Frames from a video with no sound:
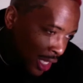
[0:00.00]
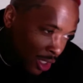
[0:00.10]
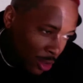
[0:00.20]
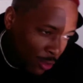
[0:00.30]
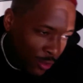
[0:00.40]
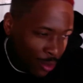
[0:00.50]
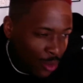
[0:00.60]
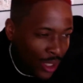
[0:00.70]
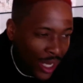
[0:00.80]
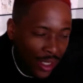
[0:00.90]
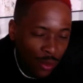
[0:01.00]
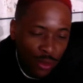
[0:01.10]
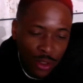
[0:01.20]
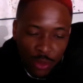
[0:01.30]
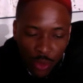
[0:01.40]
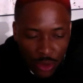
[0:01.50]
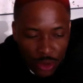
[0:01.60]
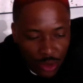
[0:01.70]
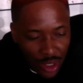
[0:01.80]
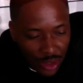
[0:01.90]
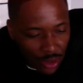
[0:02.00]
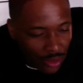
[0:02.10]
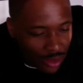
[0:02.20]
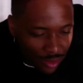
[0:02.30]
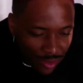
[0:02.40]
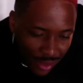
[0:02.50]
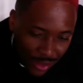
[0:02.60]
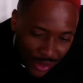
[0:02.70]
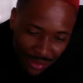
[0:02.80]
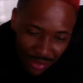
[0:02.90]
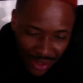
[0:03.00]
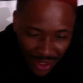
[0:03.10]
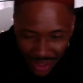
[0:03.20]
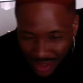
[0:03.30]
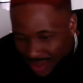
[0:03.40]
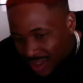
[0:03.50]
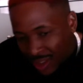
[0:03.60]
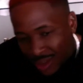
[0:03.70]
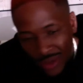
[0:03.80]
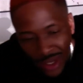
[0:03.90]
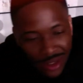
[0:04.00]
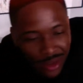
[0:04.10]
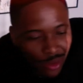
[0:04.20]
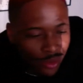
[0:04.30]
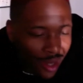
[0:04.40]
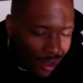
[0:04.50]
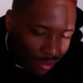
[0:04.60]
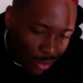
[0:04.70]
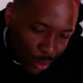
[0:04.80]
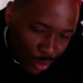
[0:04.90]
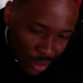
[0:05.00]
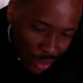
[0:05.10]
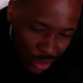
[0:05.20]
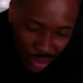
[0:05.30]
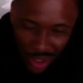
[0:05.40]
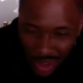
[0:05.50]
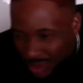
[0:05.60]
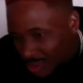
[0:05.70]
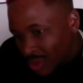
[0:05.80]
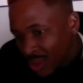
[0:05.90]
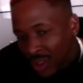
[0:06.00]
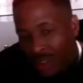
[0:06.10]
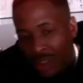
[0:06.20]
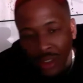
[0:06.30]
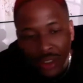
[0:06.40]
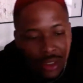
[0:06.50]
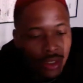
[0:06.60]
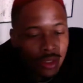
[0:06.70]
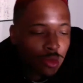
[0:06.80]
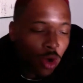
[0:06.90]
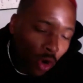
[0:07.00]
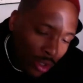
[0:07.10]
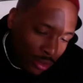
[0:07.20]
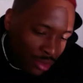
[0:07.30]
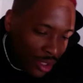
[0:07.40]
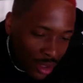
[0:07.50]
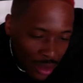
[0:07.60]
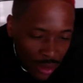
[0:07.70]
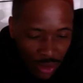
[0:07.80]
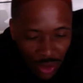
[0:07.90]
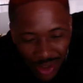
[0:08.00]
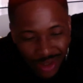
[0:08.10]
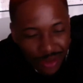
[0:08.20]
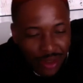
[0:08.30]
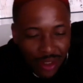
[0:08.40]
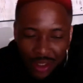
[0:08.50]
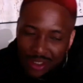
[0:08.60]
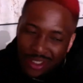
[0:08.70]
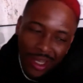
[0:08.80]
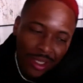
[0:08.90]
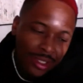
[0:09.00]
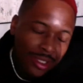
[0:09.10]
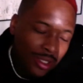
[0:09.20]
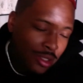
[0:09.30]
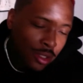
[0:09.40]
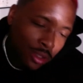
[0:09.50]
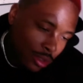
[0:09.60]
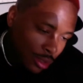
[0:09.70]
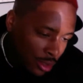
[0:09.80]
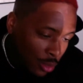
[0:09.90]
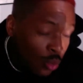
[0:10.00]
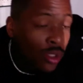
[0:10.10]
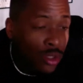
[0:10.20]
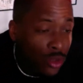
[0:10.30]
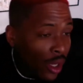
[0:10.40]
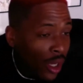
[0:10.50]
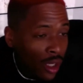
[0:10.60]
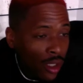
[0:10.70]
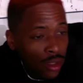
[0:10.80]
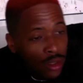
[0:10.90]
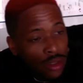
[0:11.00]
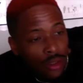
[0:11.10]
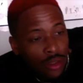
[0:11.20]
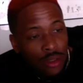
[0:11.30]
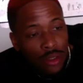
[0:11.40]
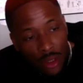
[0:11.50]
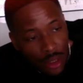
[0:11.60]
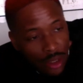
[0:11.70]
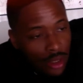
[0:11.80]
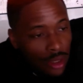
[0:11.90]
you feel me? You got no sports. You got no NFL, NBA. You got no rap music. You got no uh, R&B. You know what I'm saying? It's like we the swag. You dig?